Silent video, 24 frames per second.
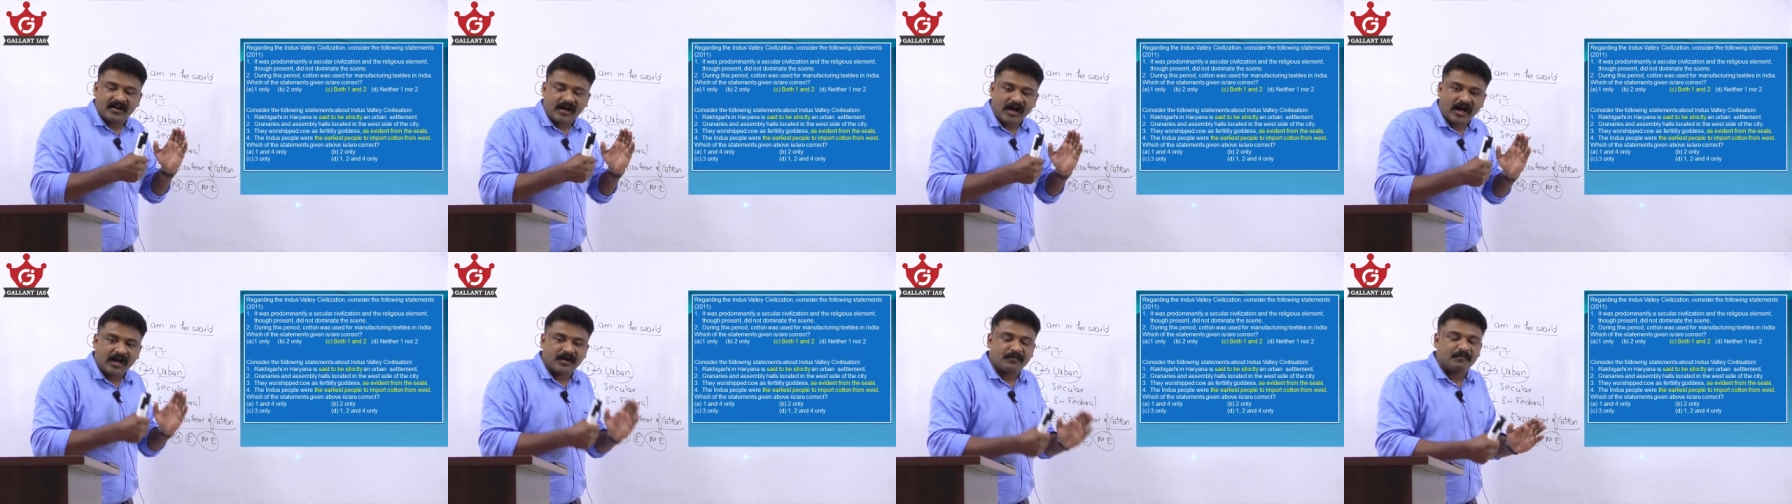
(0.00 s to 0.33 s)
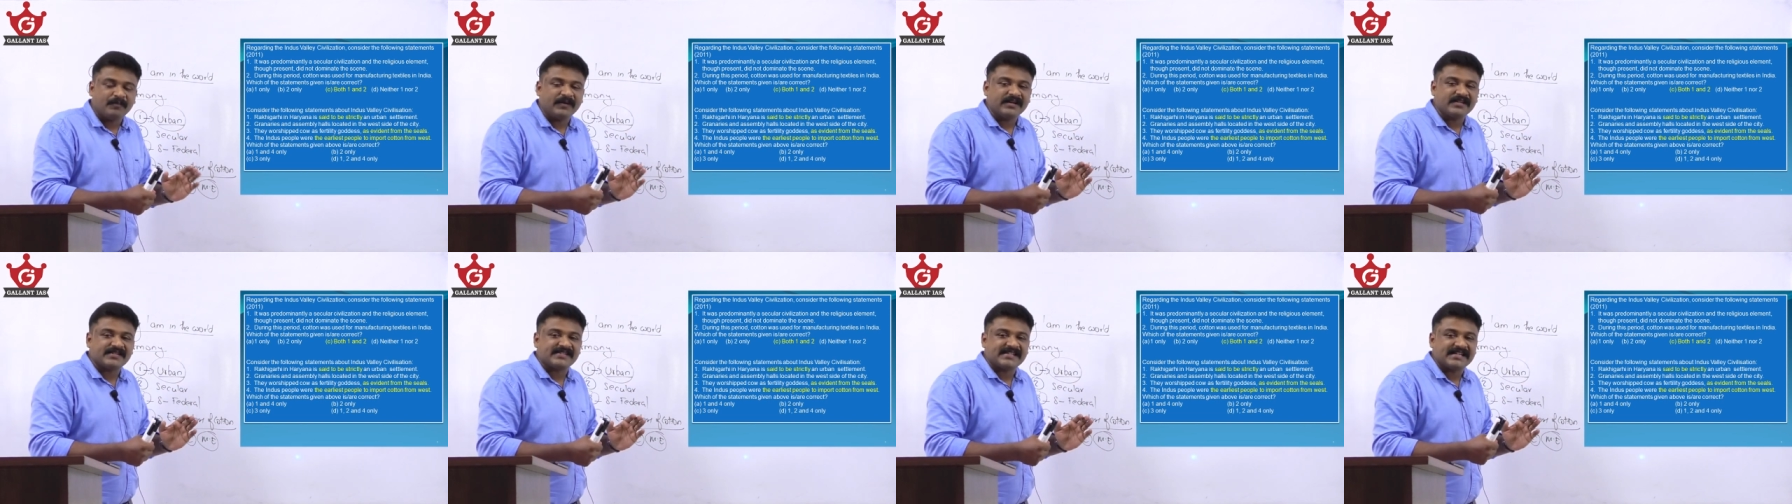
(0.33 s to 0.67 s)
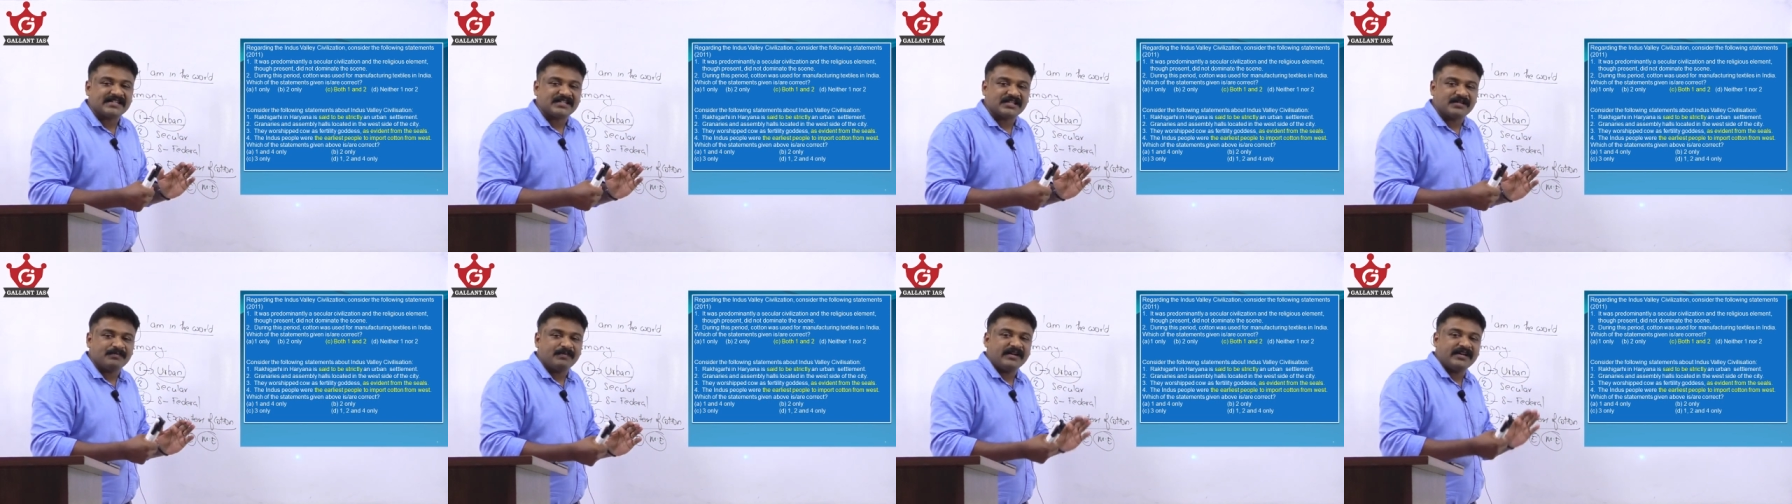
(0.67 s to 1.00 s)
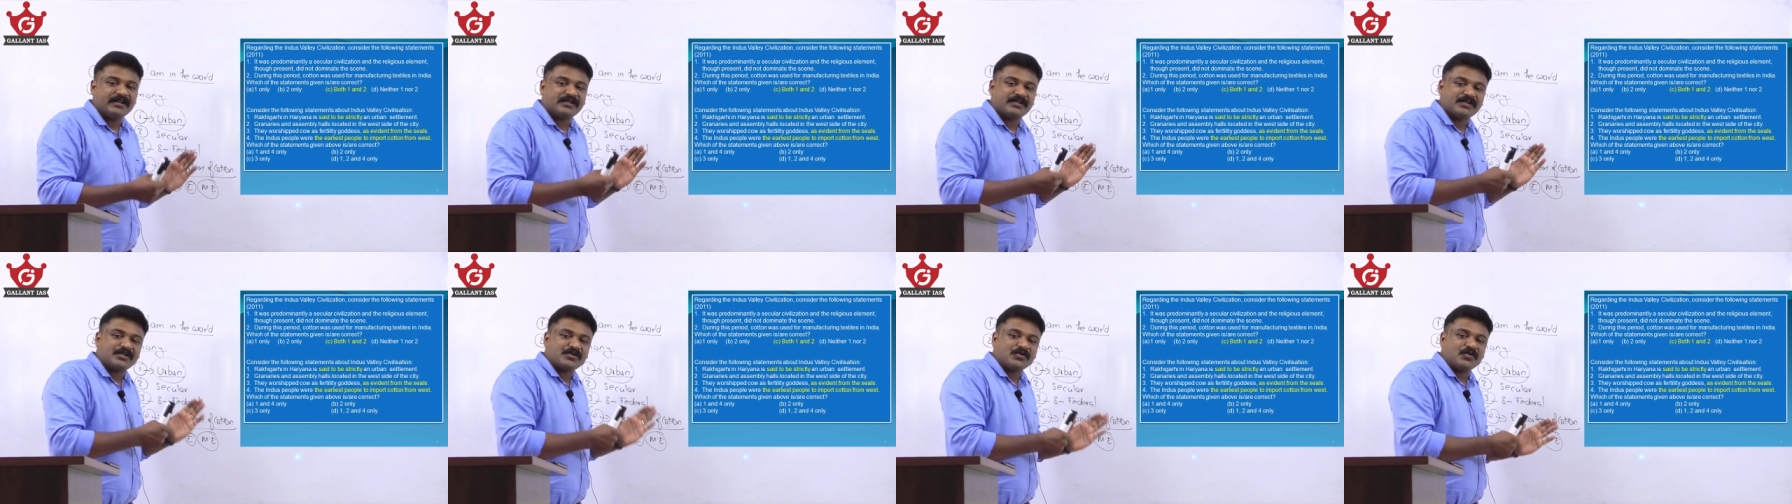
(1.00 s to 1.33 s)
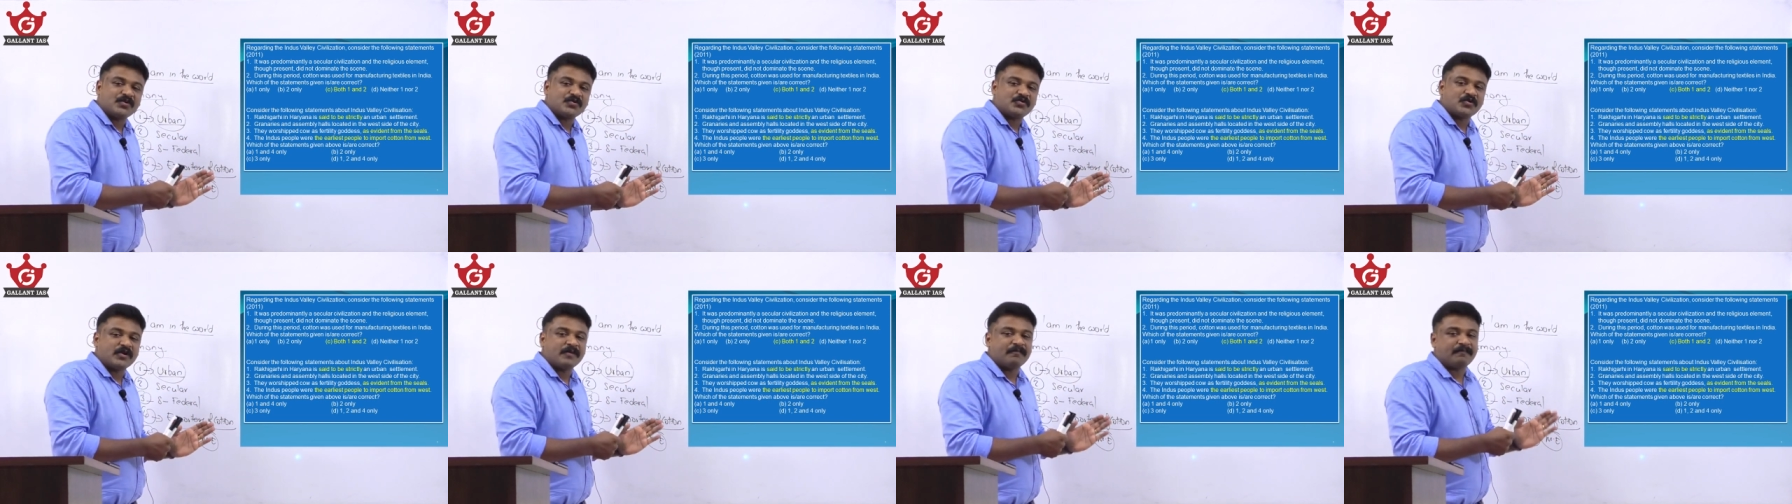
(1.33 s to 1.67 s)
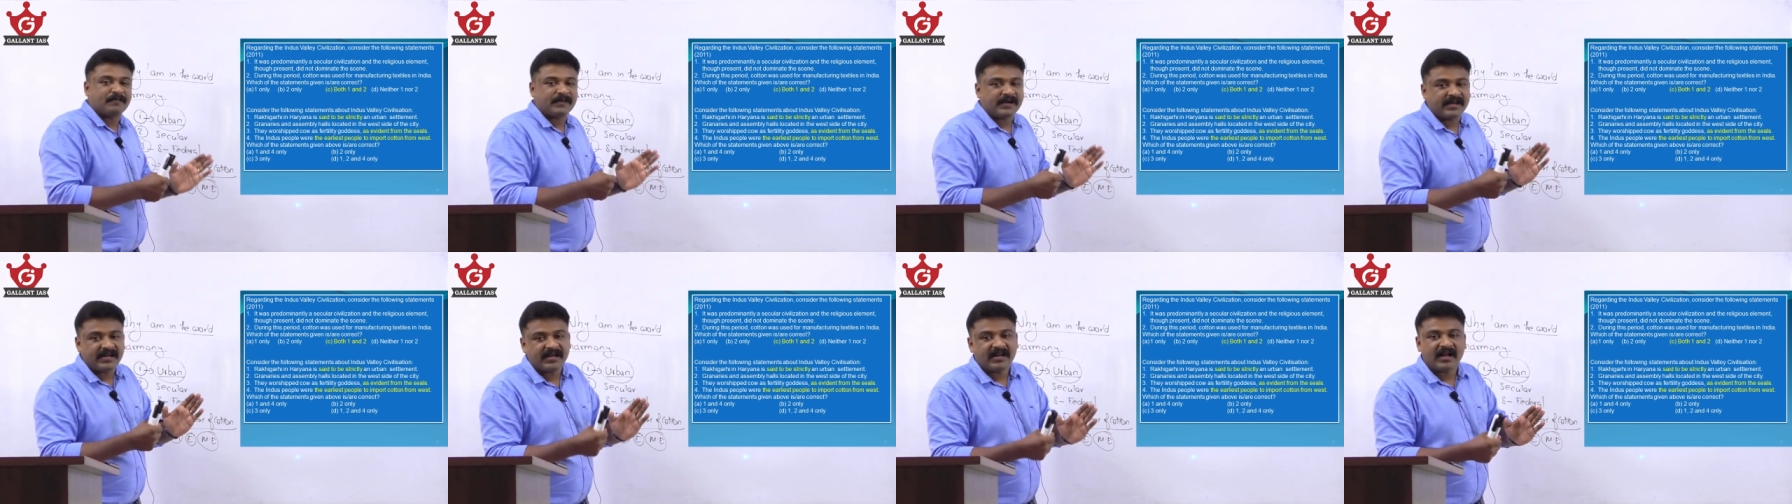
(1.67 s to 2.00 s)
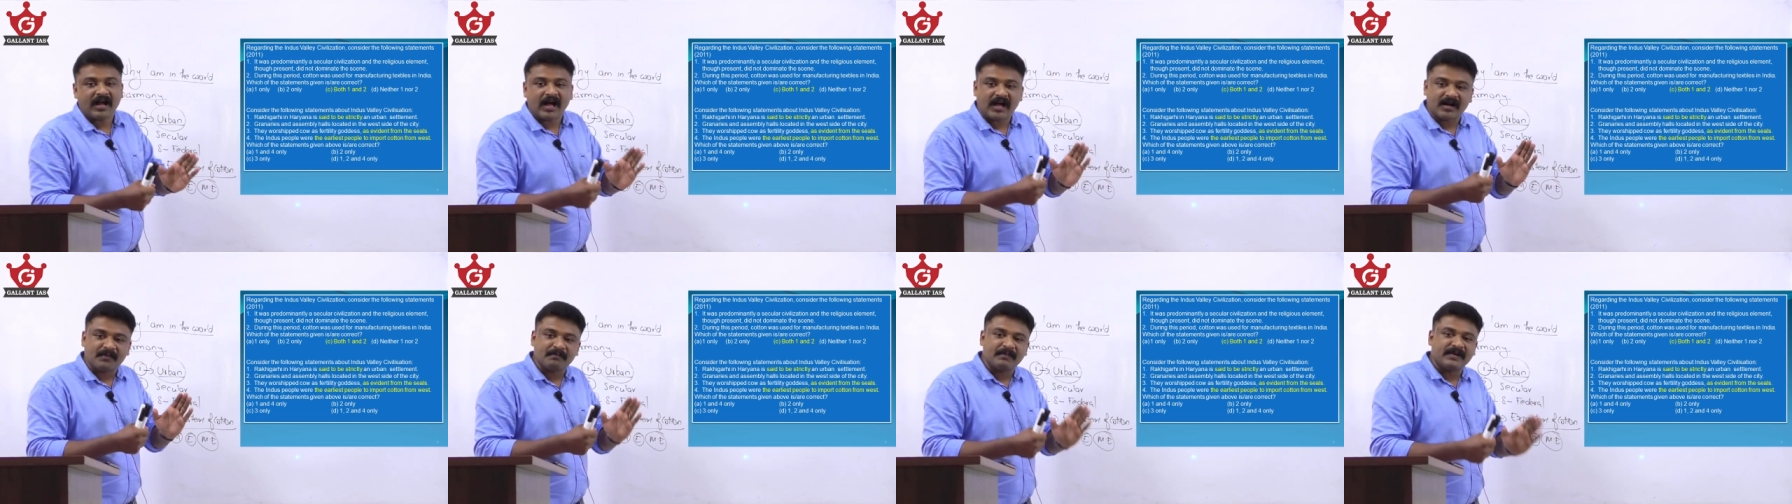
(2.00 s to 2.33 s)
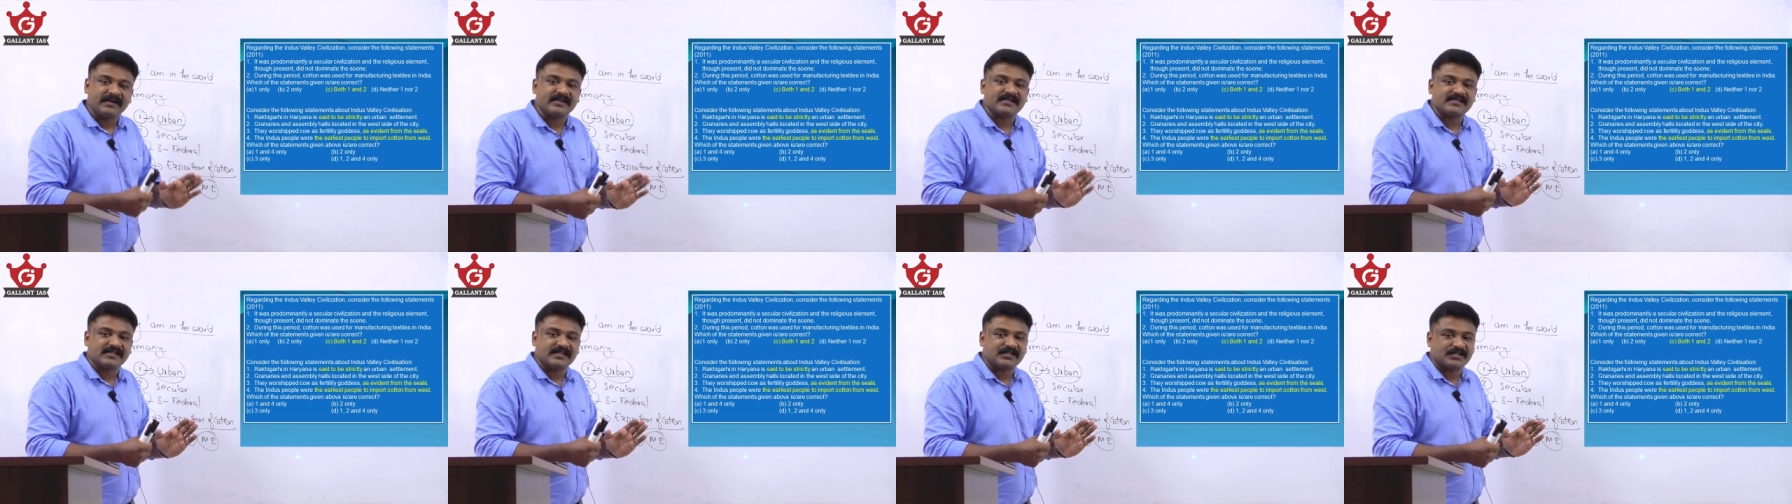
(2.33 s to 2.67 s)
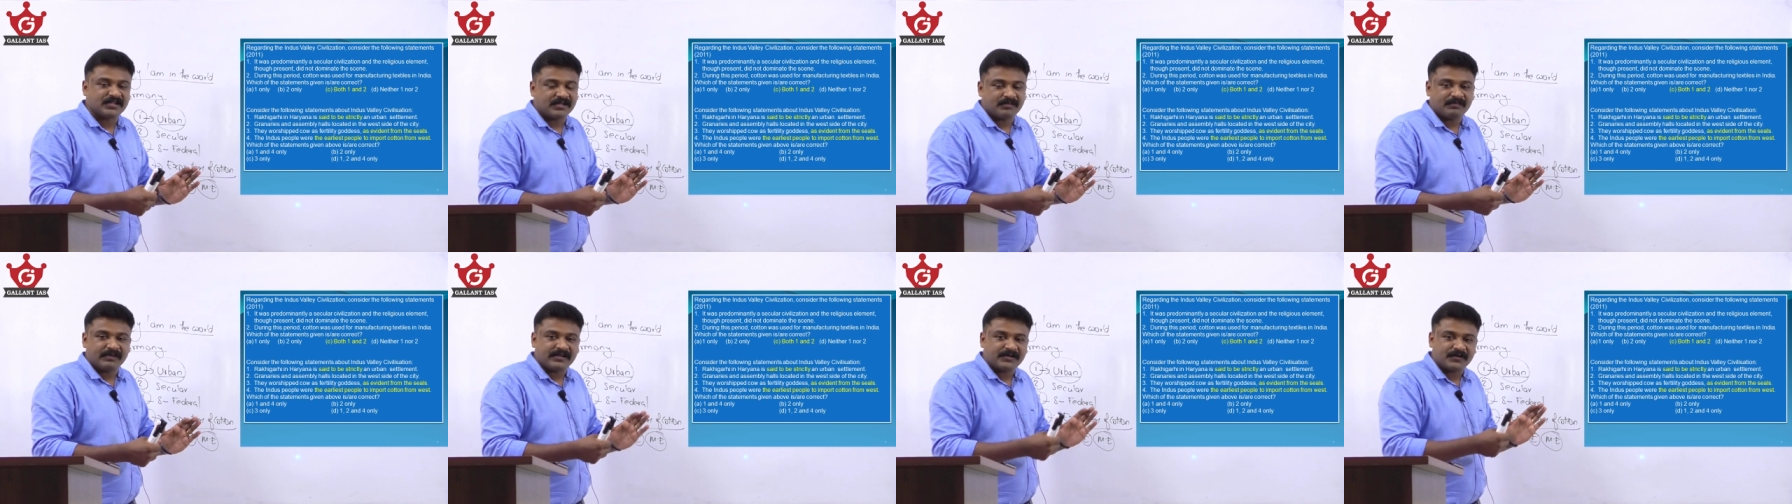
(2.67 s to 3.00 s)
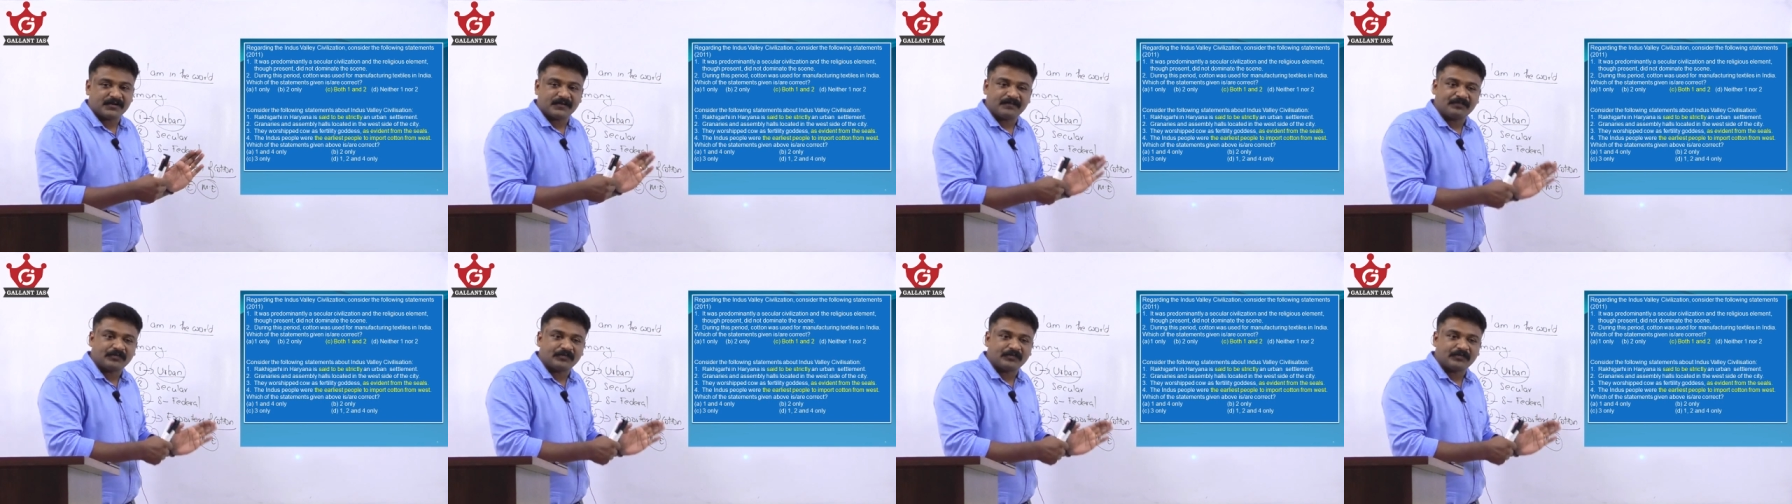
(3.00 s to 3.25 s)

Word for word: urban settlement, it is also a pre-urban settlement.